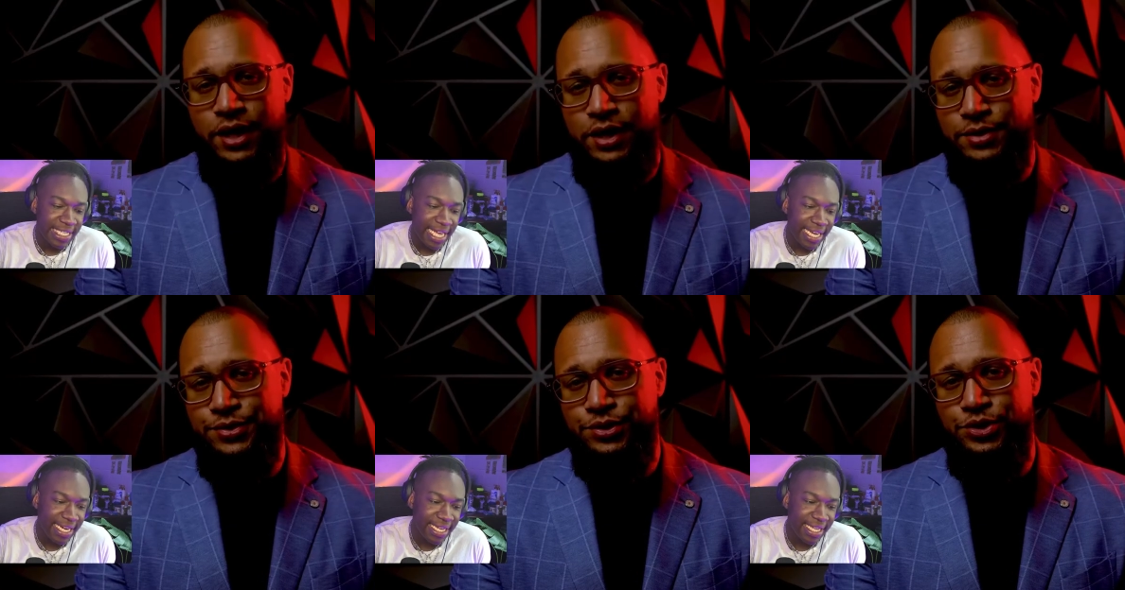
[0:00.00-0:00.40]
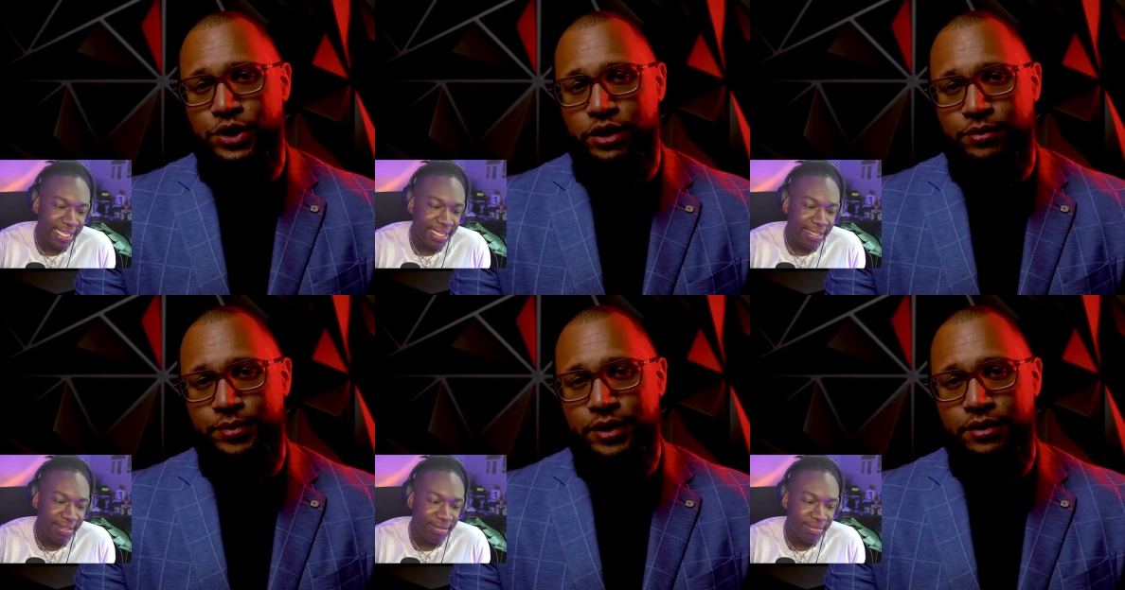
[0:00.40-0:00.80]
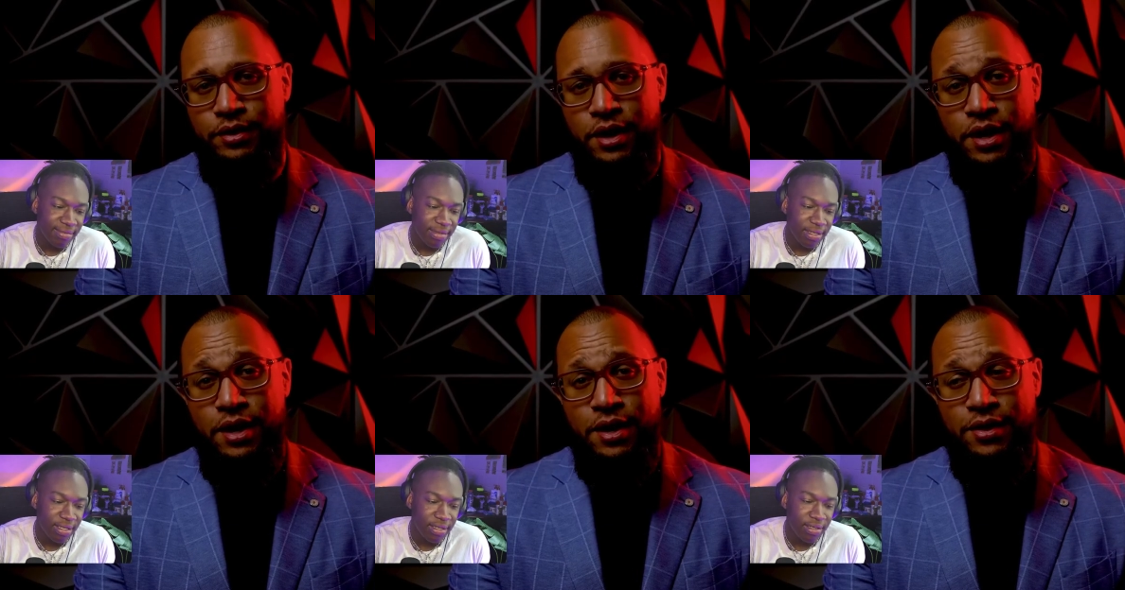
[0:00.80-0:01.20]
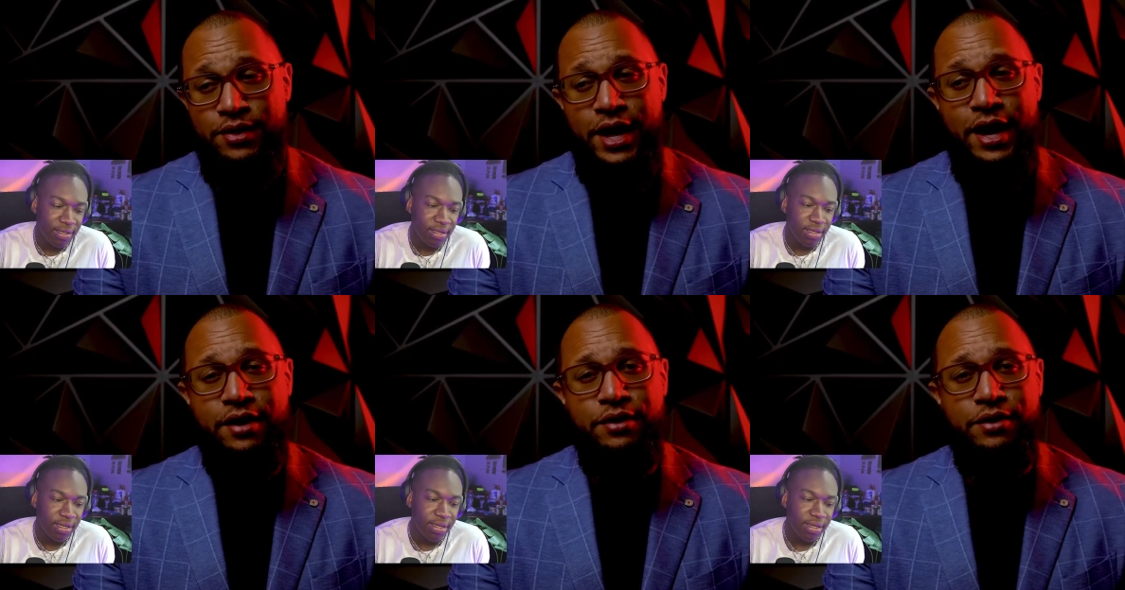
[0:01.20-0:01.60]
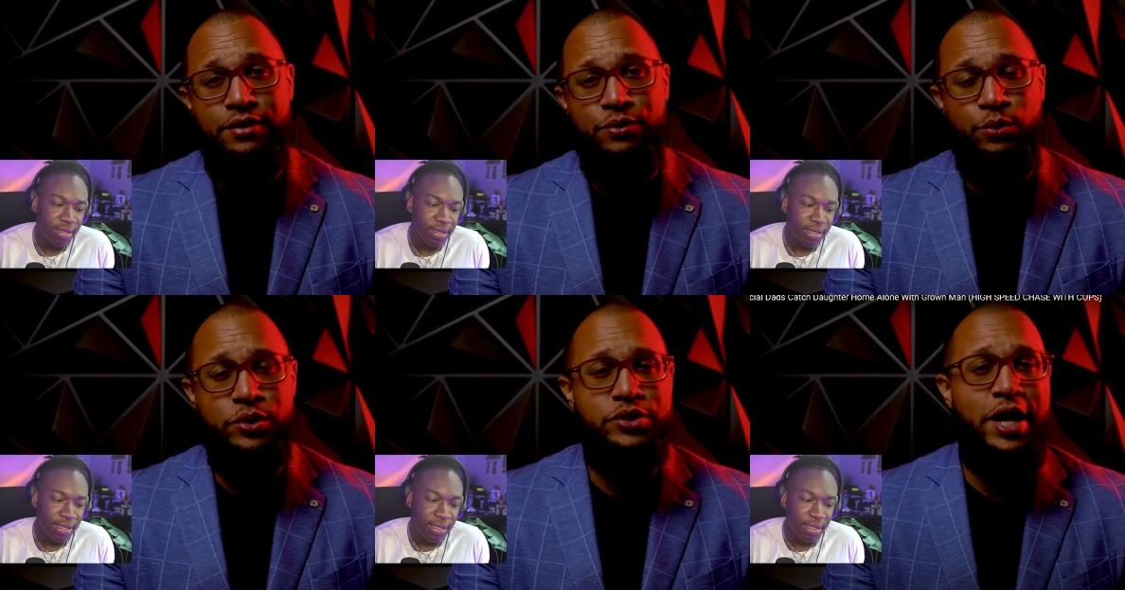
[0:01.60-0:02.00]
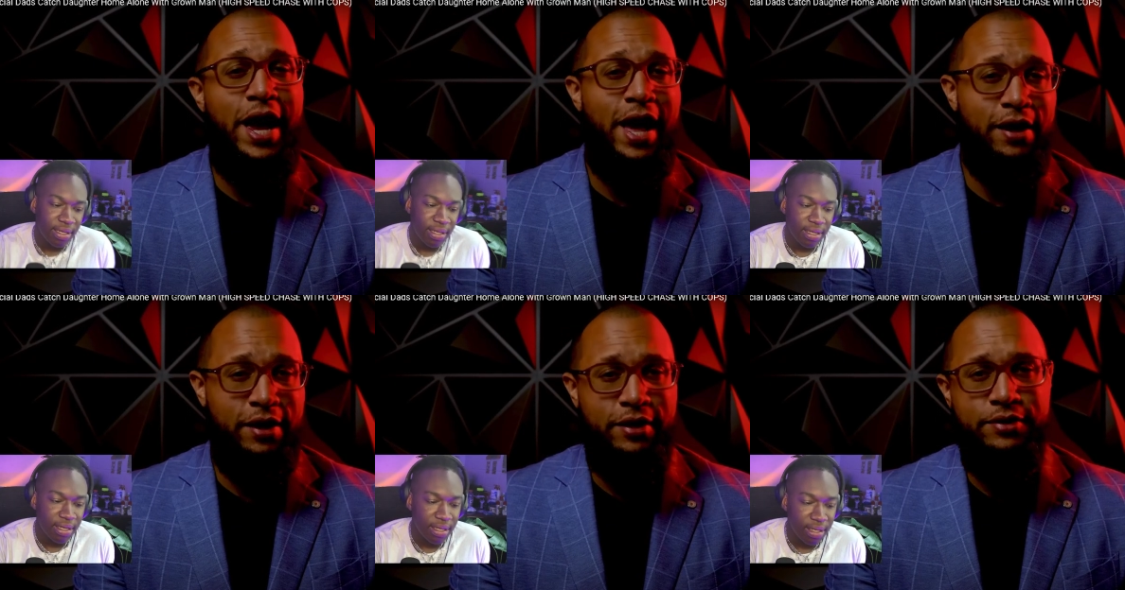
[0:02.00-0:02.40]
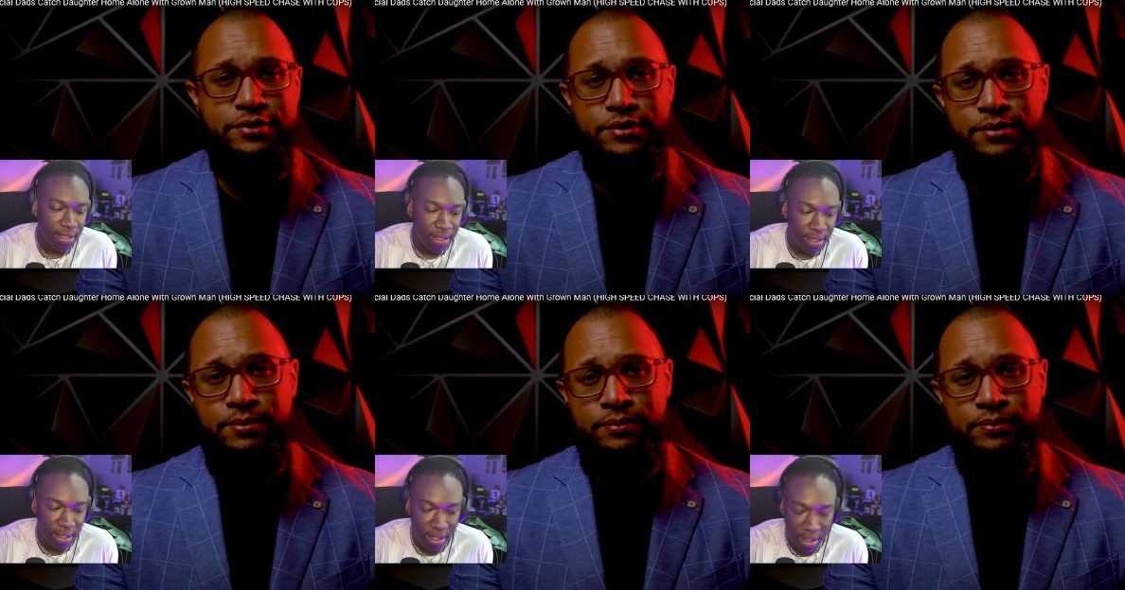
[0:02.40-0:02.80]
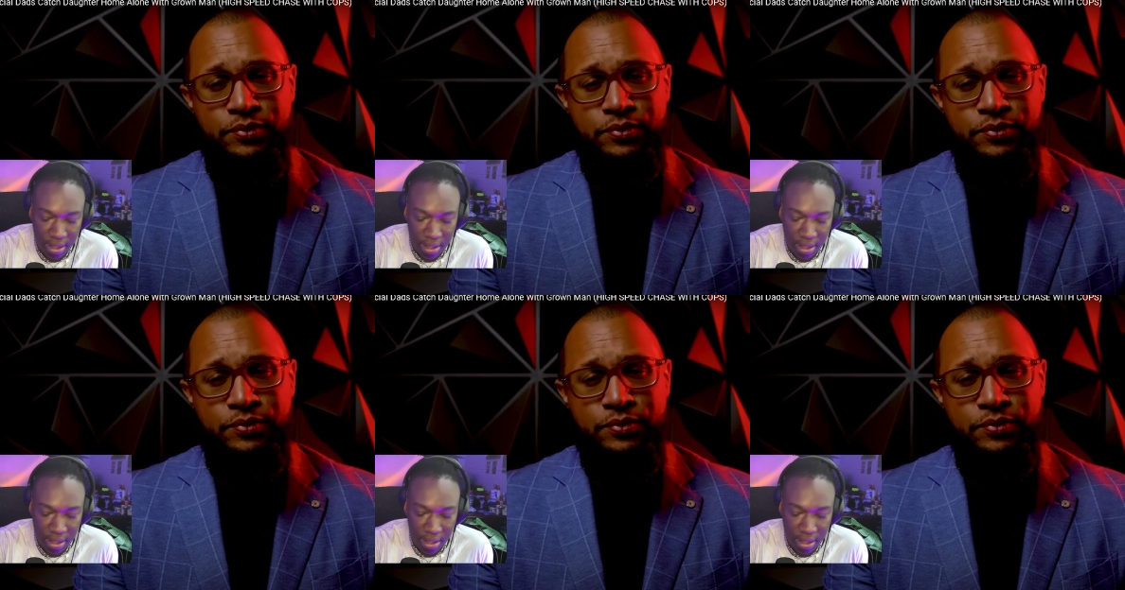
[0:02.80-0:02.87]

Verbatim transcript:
Speaker 1: again. Ladies and gentlemen, that was Alex.